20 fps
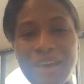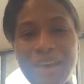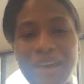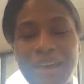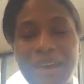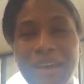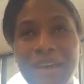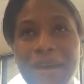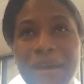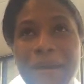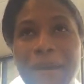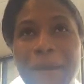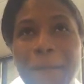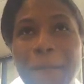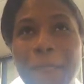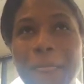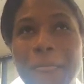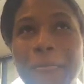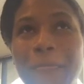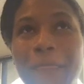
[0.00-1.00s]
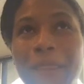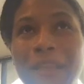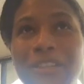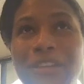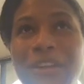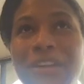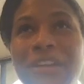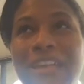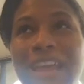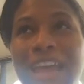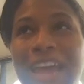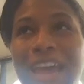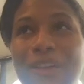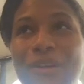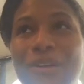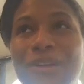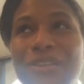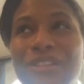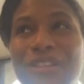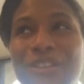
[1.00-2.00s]
Uh, started to
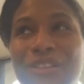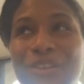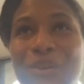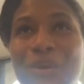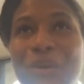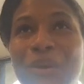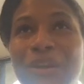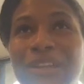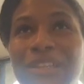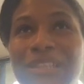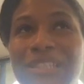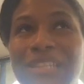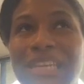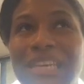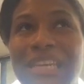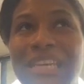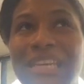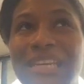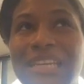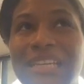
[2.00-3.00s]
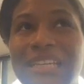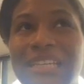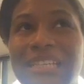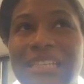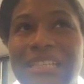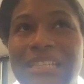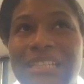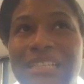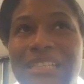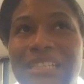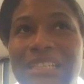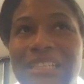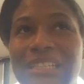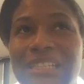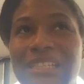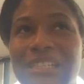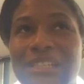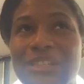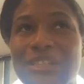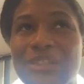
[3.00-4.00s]
add on to the corks in